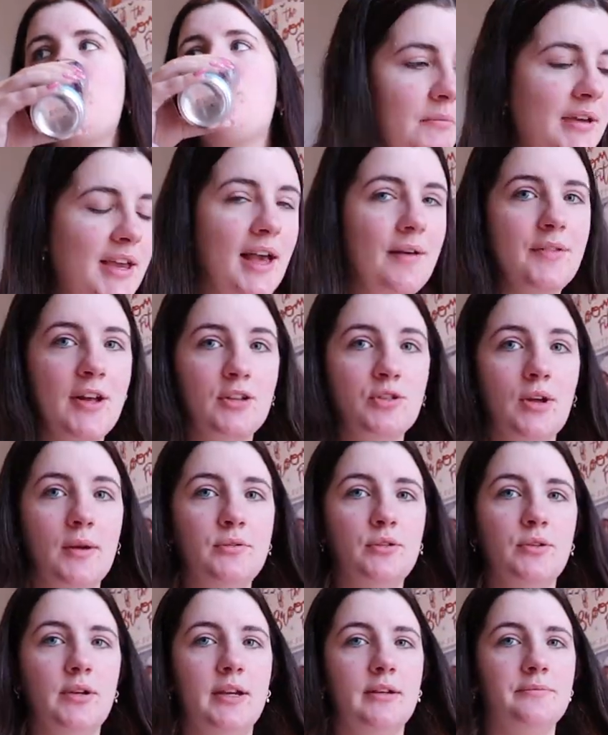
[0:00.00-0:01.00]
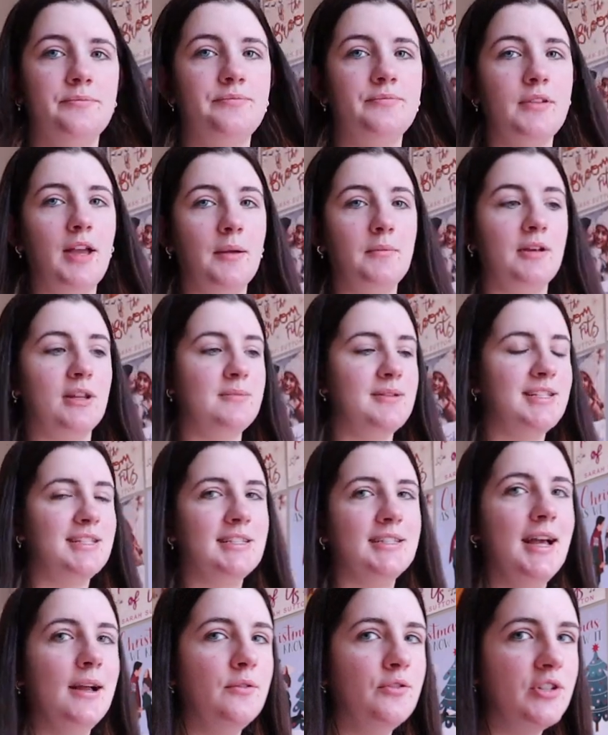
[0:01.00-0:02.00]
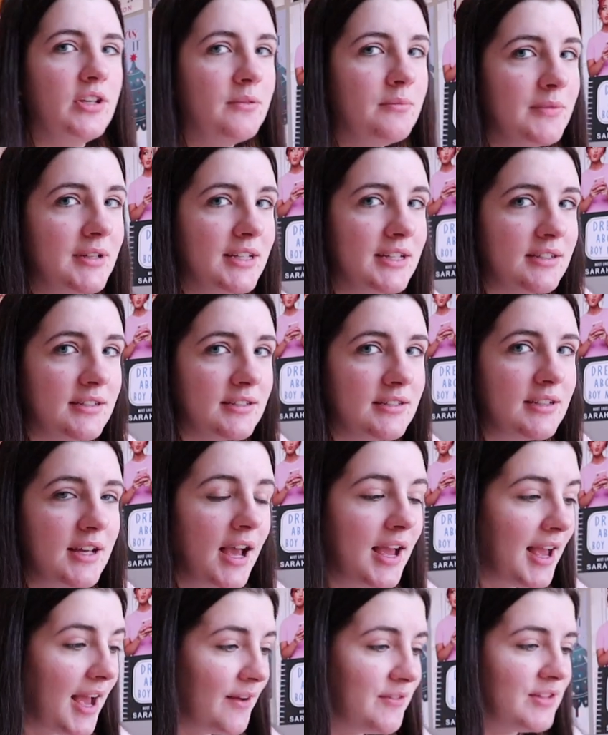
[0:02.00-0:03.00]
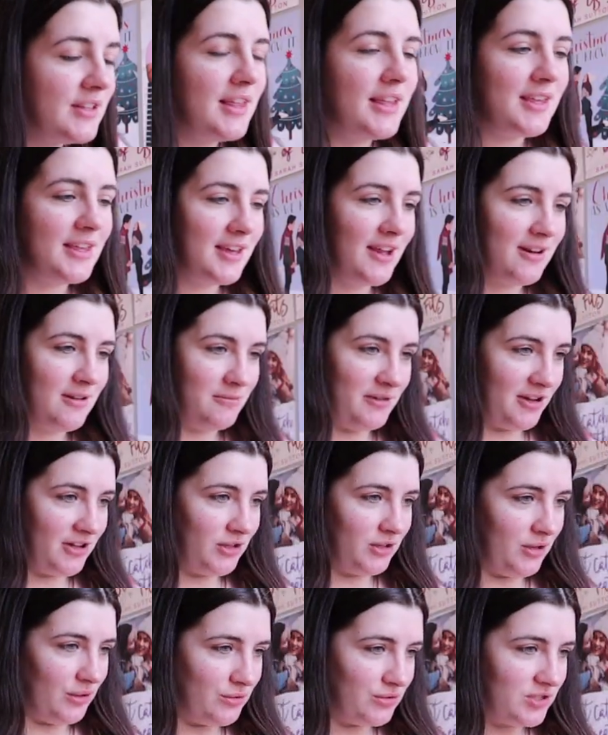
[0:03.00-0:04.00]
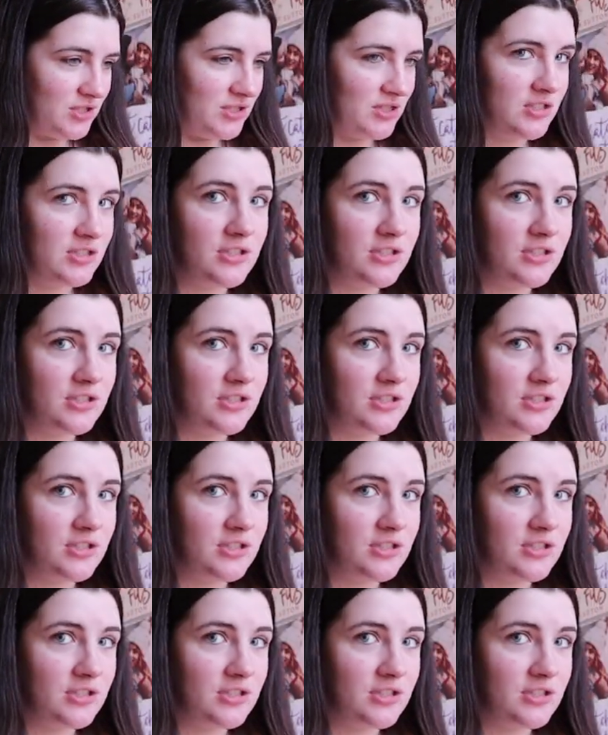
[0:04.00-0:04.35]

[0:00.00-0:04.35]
But yeah, that's what I'm doing. I'm gonna be slouching because I have to like kind of be close to the